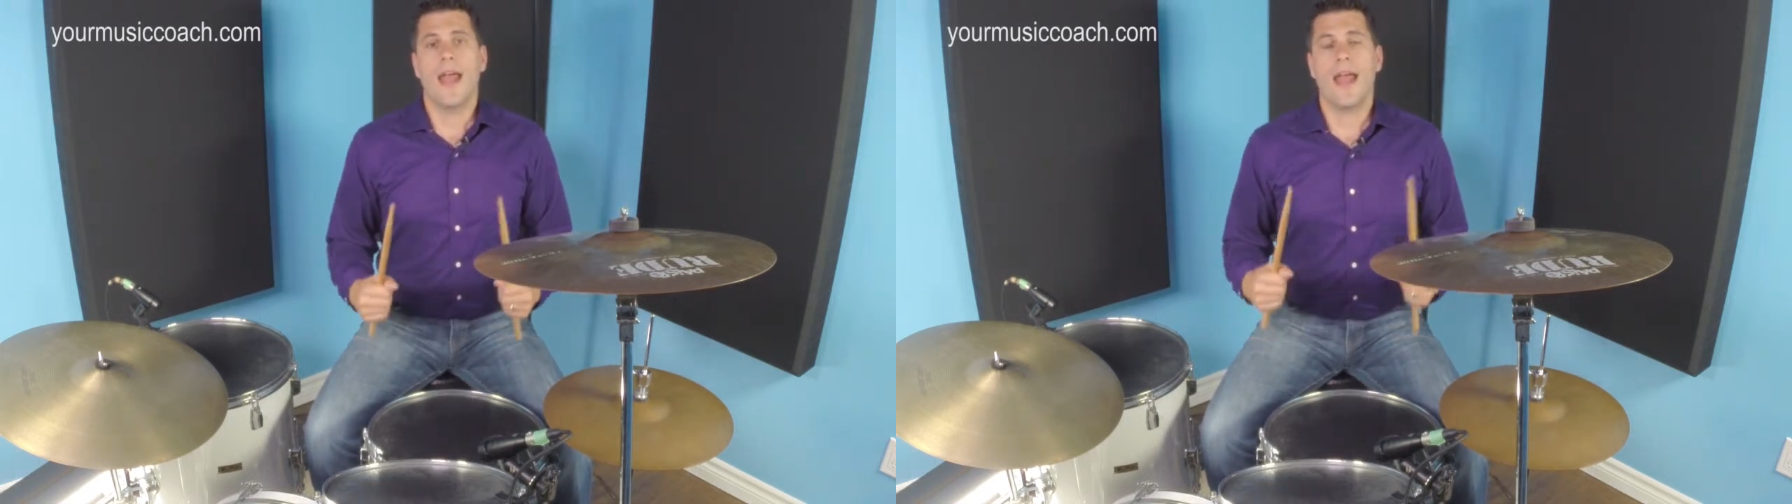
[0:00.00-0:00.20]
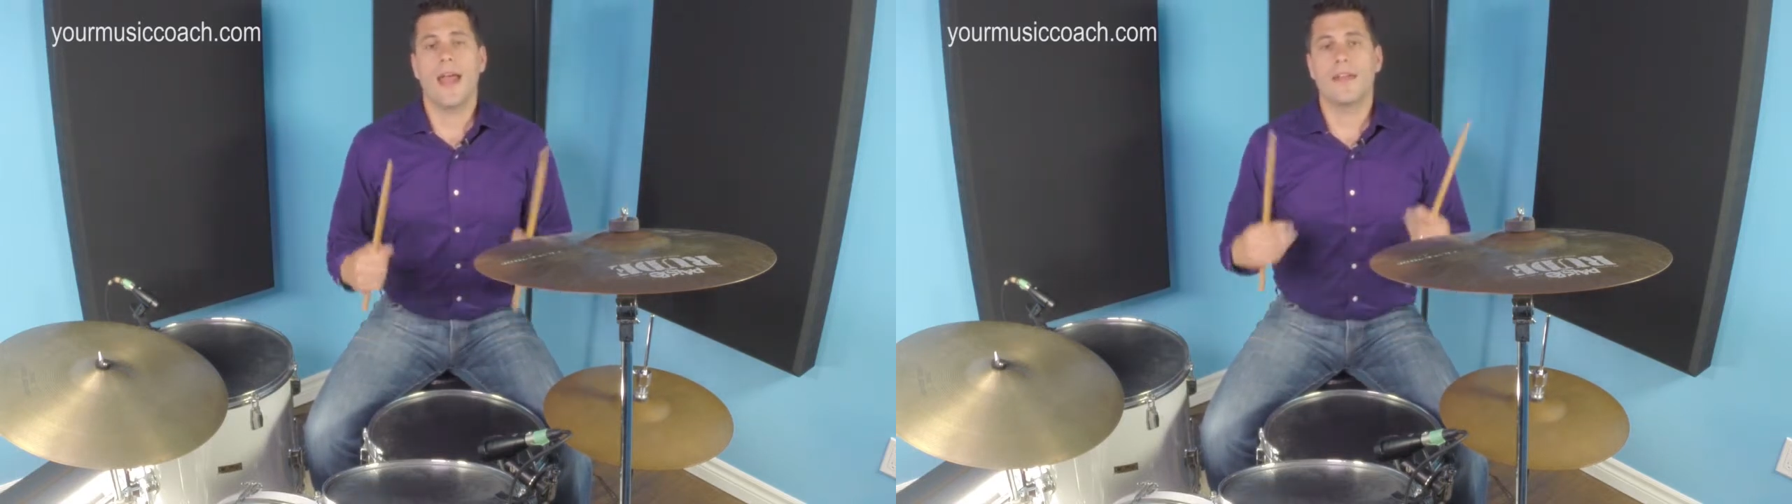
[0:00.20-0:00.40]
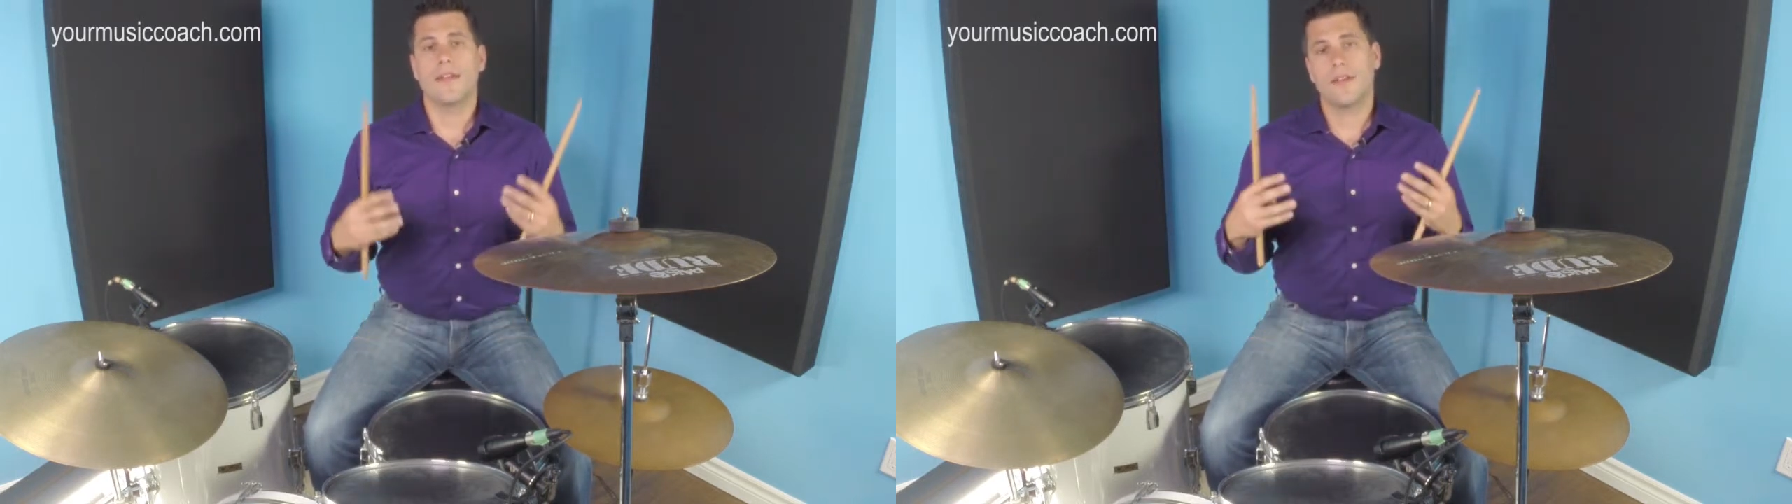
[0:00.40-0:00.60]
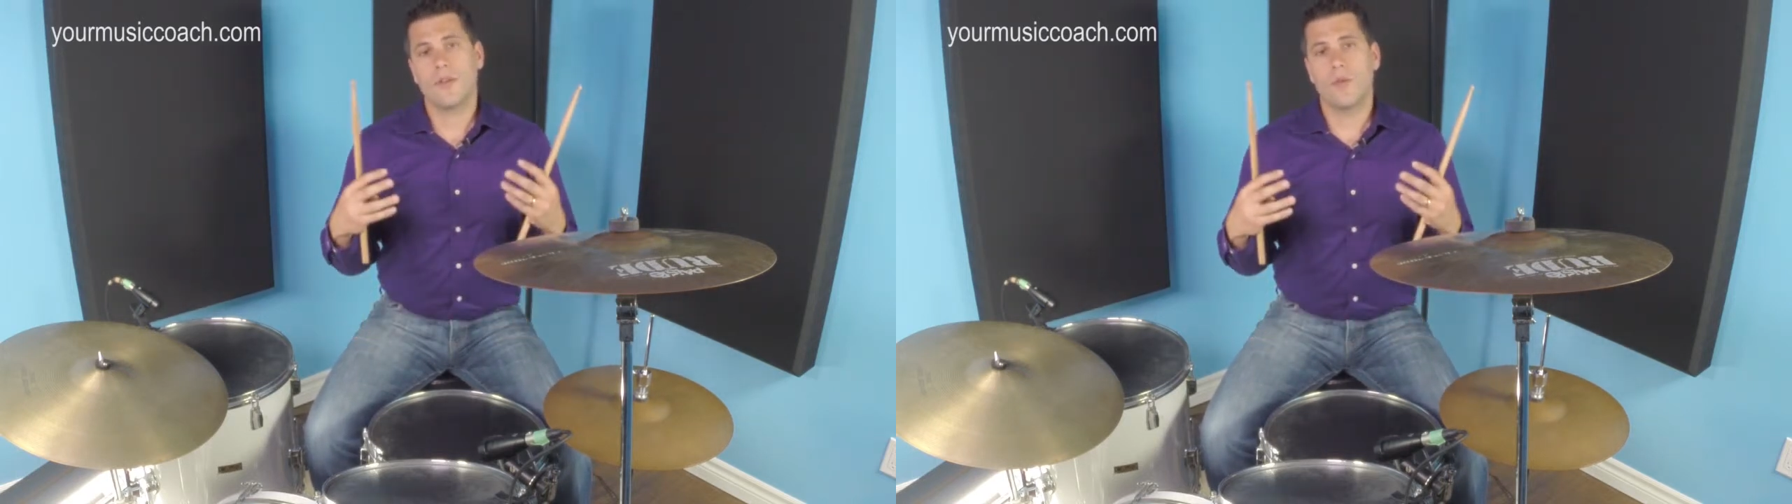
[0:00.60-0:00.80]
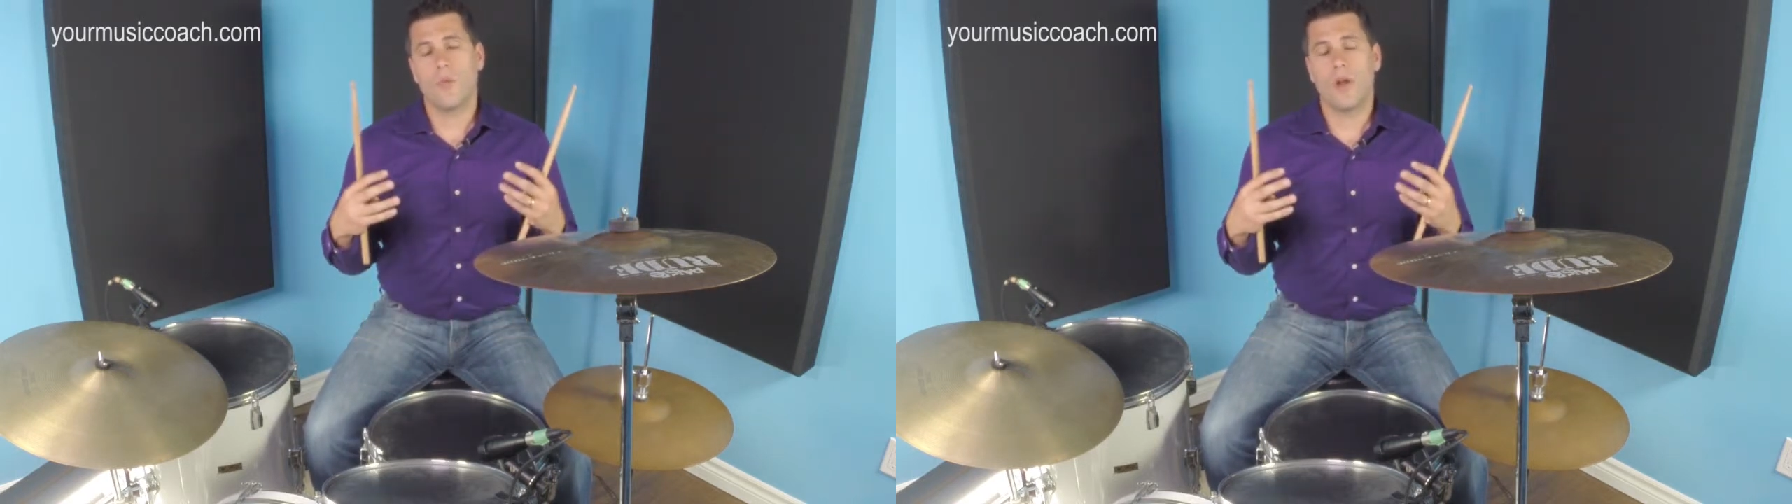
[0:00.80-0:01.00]
And
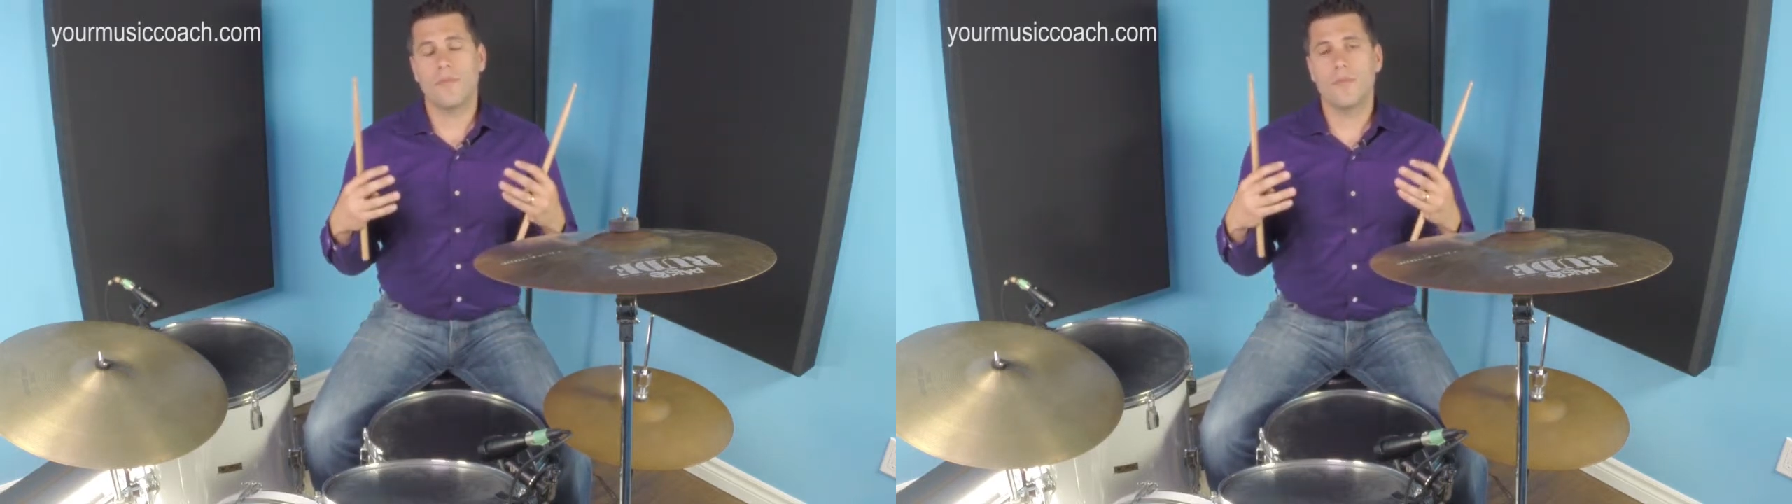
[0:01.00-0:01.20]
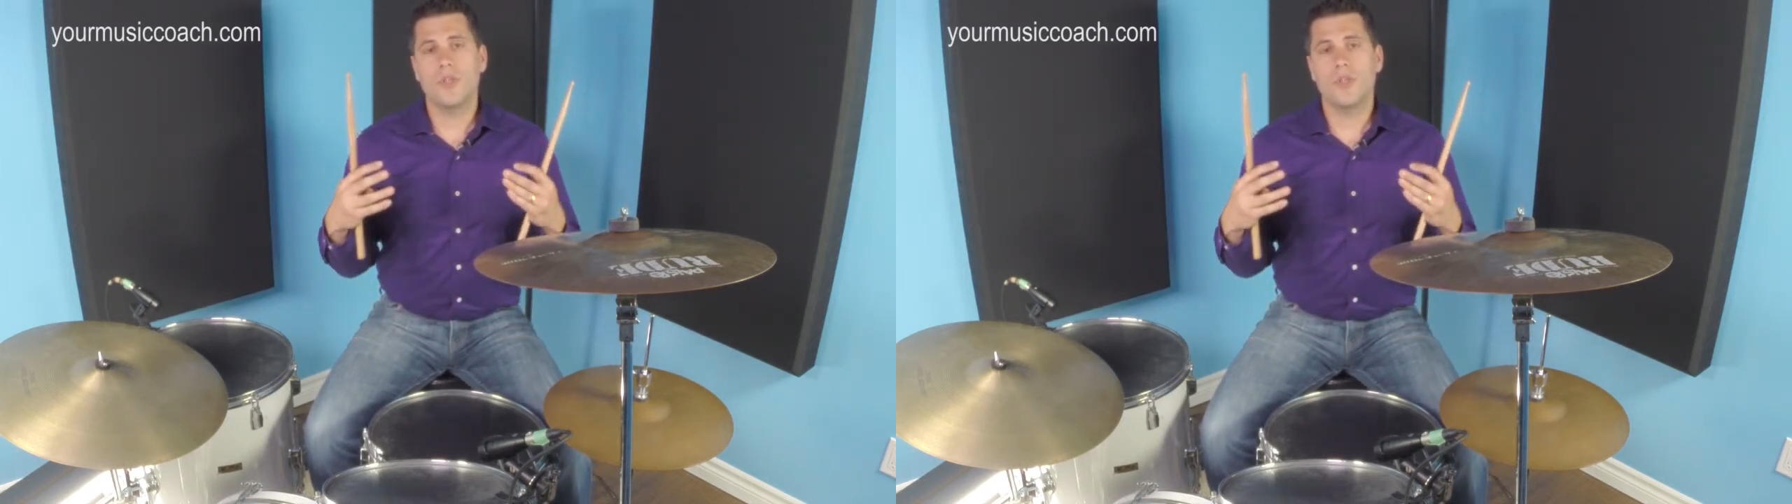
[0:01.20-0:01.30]
when